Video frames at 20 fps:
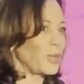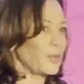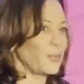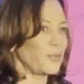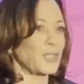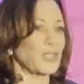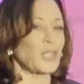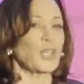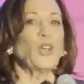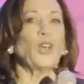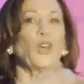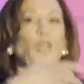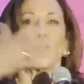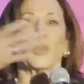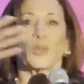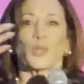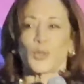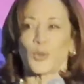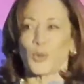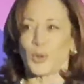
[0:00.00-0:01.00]
office,
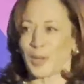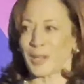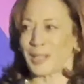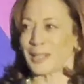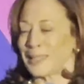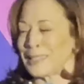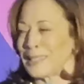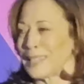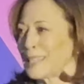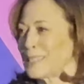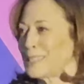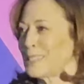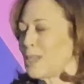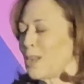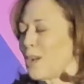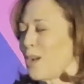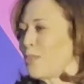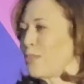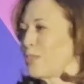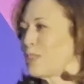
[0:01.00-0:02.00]
those who are in elected
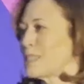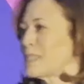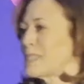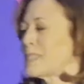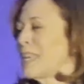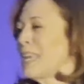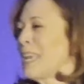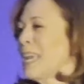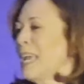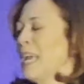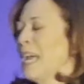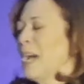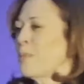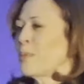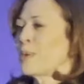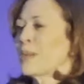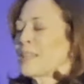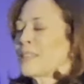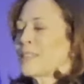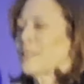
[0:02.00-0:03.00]
office,
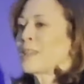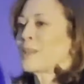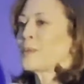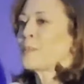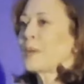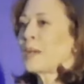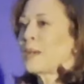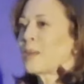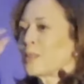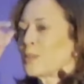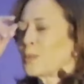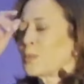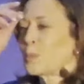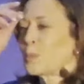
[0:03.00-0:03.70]
when I think about the